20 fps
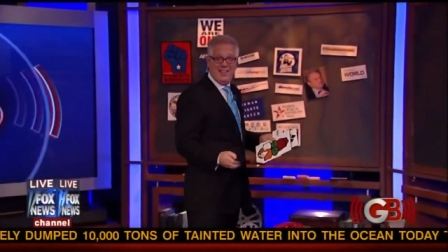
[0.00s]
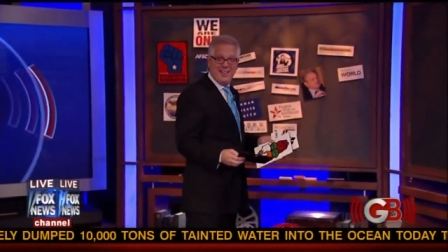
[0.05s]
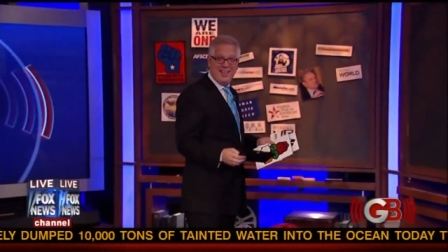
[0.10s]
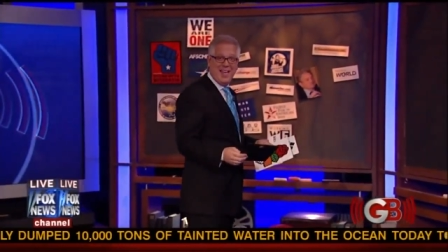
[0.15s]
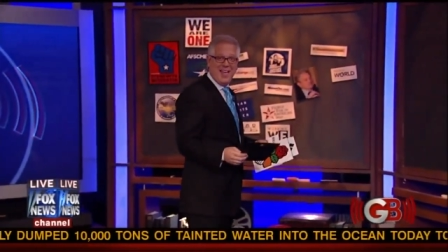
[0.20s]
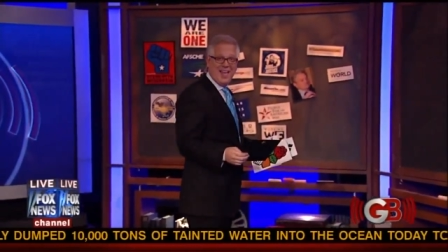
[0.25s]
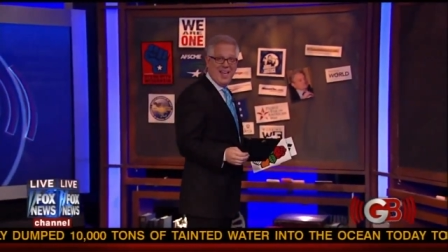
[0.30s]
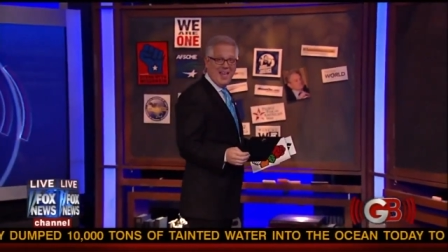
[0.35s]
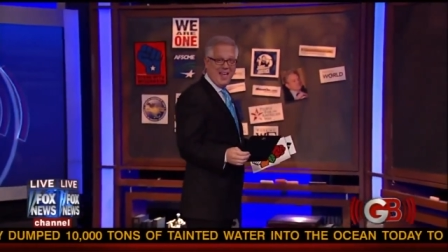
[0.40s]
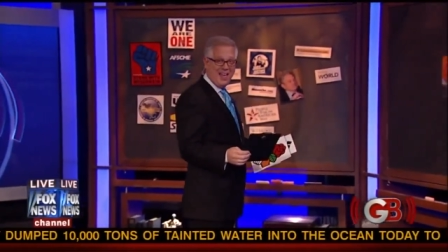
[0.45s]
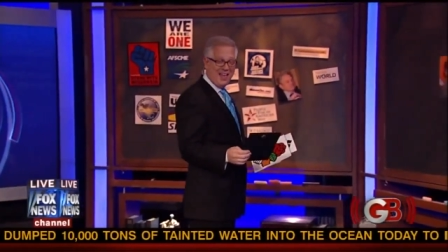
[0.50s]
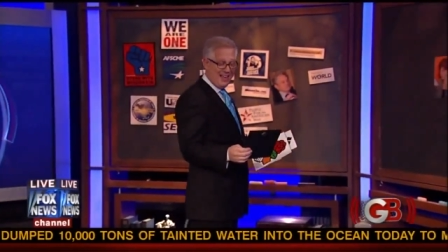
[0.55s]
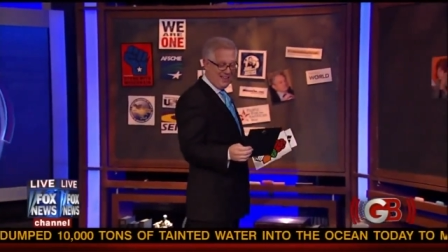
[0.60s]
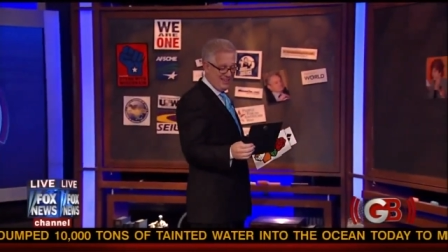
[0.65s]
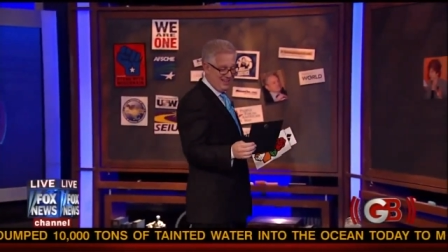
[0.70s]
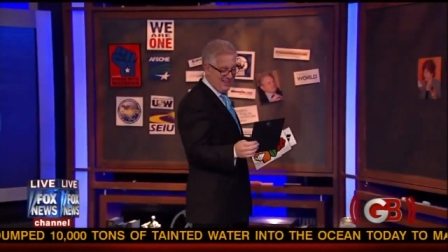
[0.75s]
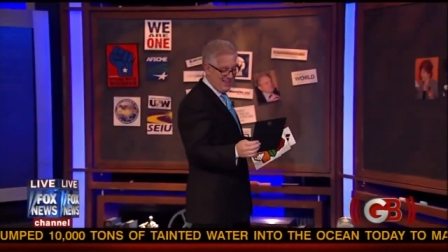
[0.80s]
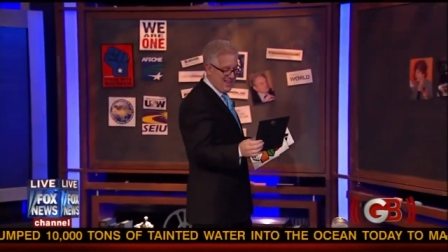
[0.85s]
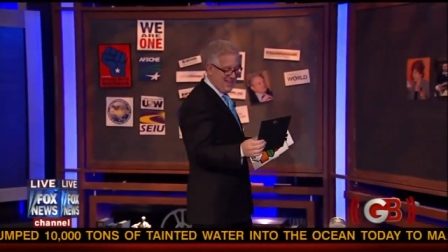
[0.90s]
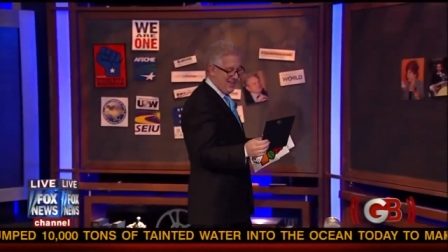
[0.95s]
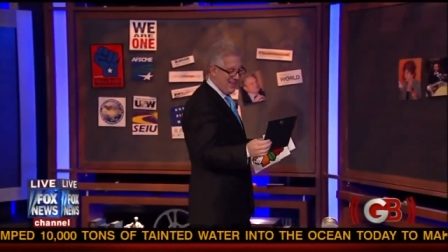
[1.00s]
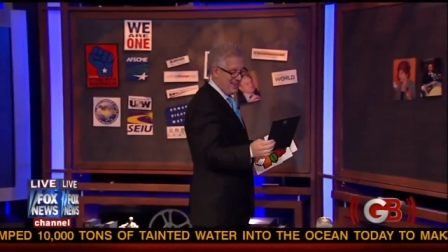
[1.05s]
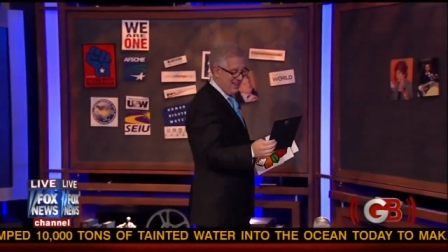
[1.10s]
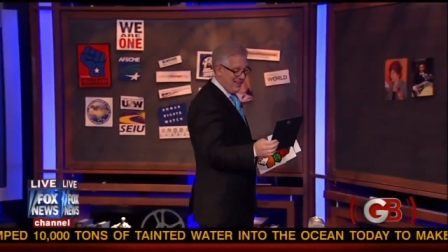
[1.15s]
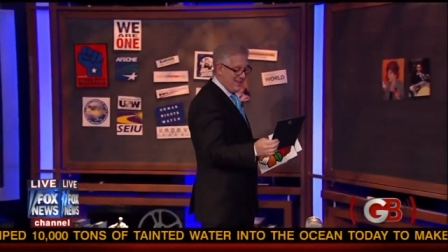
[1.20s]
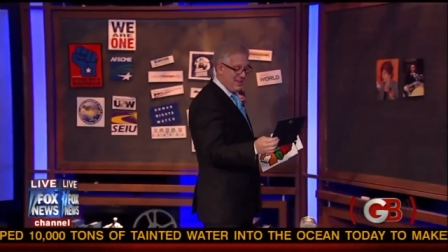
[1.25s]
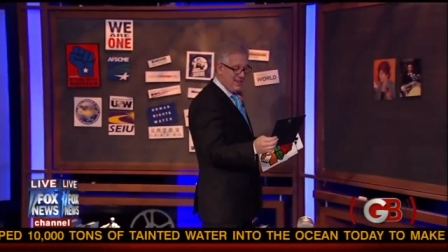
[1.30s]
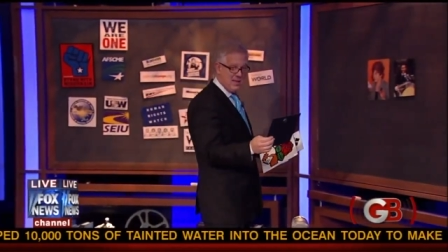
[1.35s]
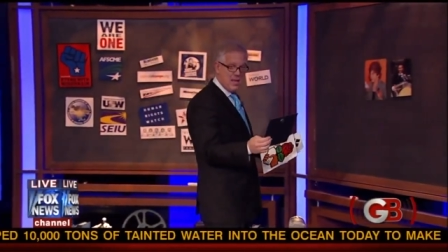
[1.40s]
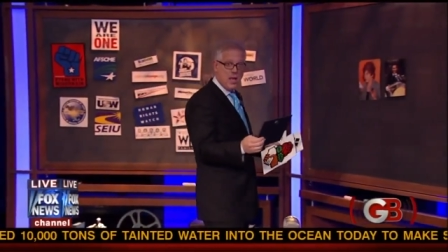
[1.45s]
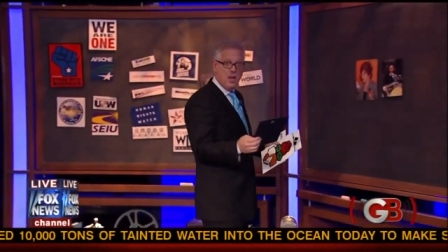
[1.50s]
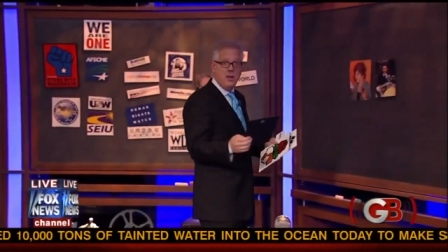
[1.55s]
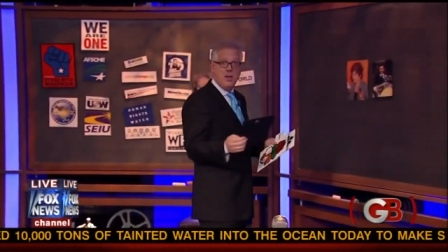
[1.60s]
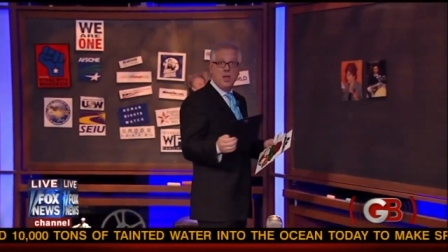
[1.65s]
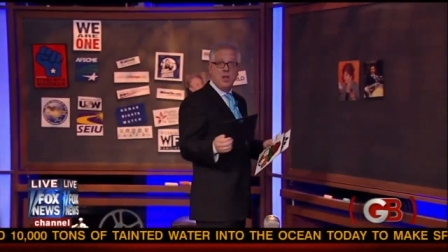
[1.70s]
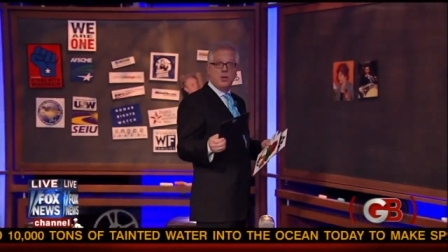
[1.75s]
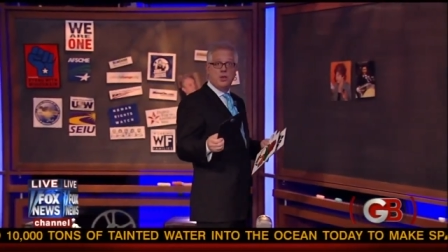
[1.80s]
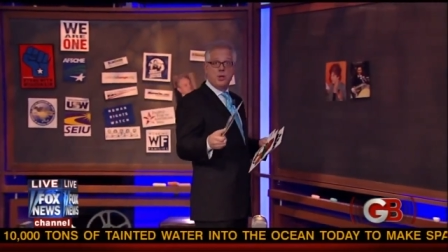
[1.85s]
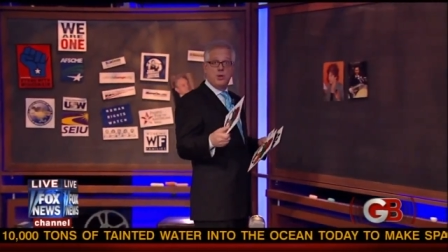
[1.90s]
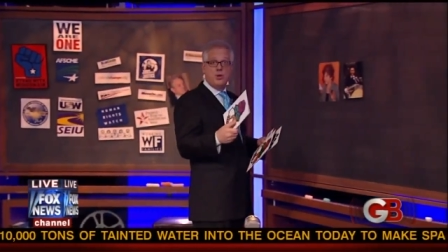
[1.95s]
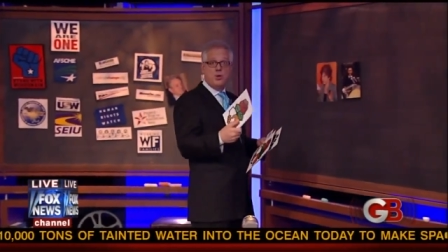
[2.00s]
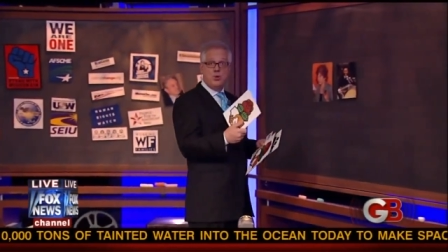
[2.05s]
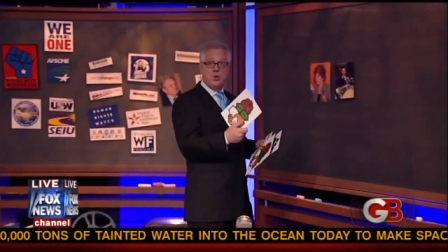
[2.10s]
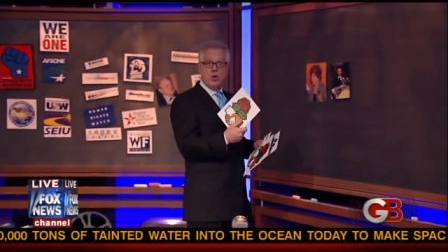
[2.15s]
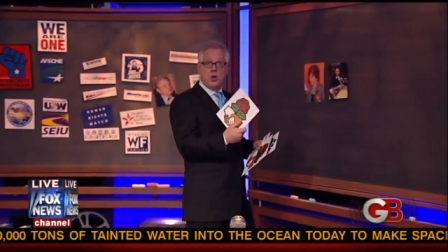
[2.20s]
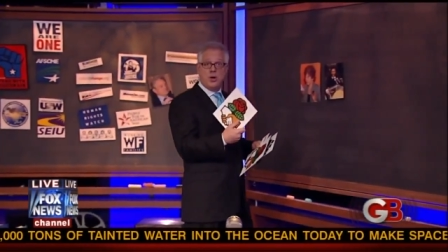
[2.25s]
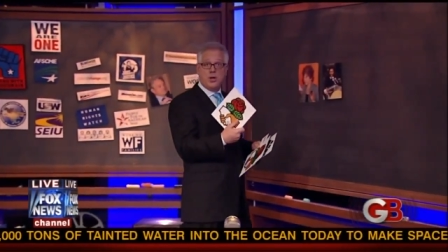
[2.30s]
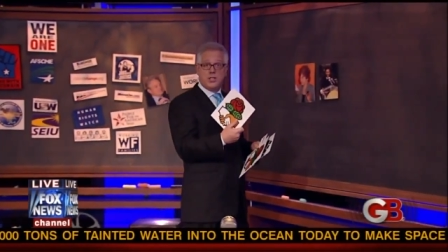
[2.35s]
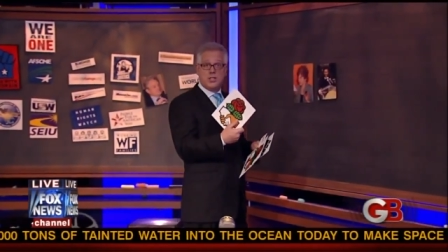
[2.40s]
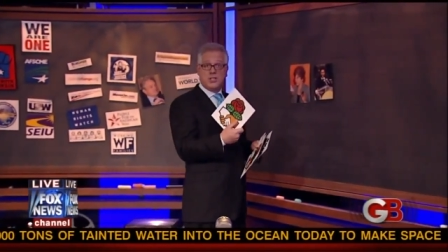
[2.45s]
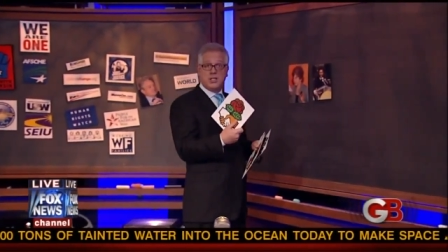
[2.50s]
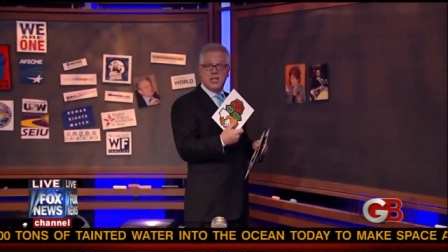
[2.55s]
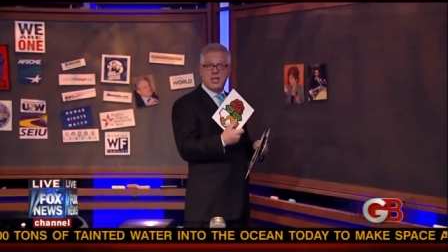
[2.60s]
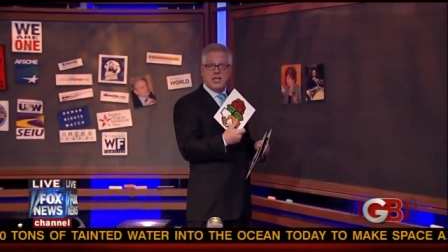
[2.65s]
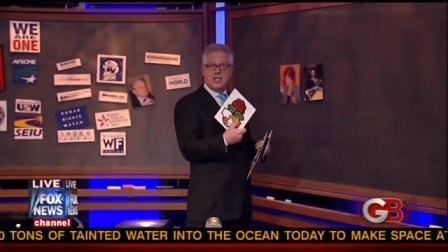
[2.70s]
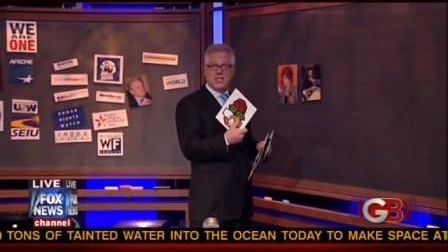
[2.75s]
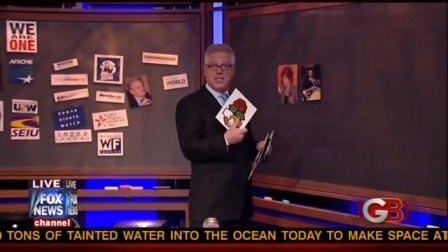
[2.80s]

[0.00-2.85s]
Yeah. The New York City